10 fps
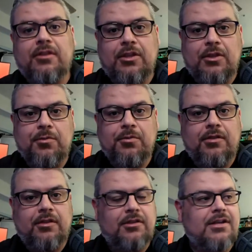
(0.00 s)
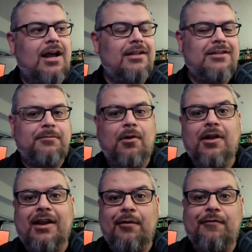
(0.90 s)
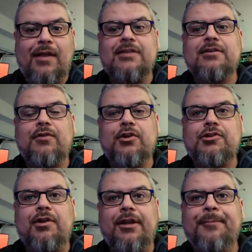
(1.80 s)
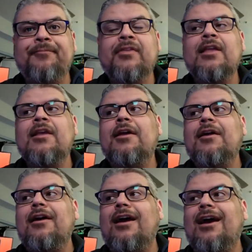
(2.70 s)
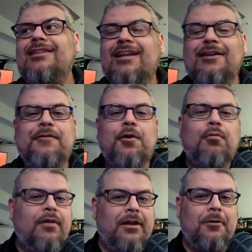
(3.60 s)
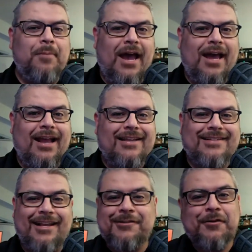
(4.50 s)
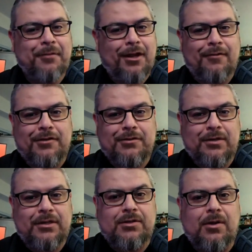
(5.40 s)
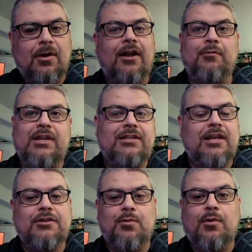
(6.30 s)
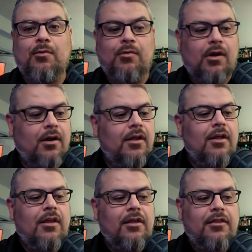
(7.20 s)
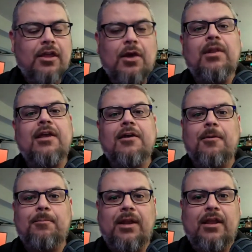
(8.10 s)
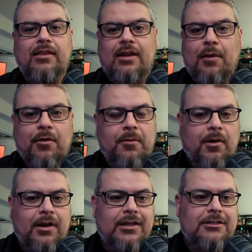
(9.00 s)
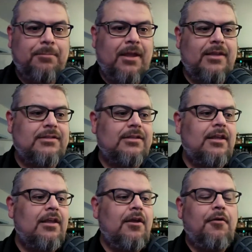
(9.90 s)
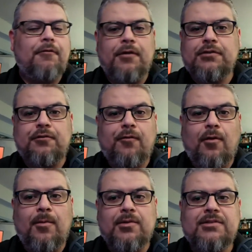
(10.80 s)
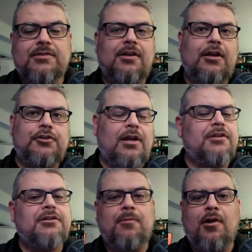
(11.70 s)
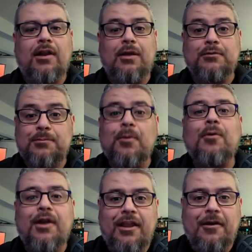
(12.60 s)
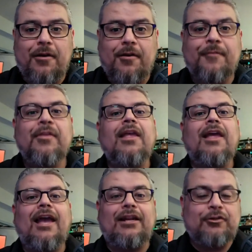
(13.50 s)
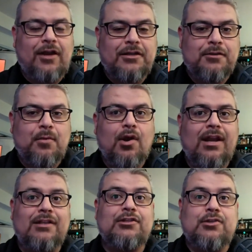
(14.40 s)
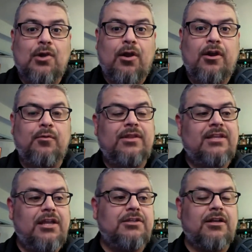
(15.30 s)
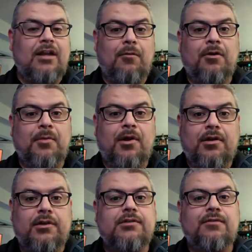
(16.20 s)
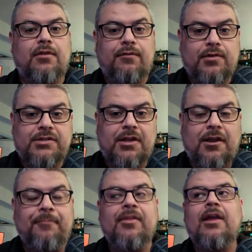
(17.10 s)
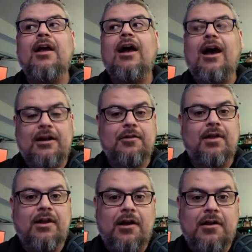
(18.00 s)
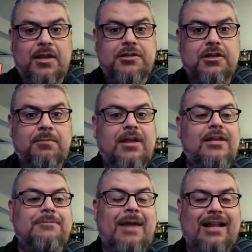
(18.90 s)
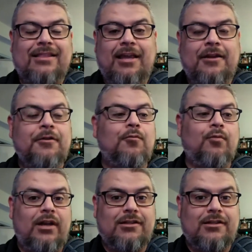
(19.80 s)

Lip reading: the content marketing phase of your journey. And then if you're a real badass, like so many of our students are, and we teach, we're the only company in the network marketing space. First and foremost, attraction marketing was born here. And attraction marketing started with teaching network marketers for the first time how to create automation, because back then when it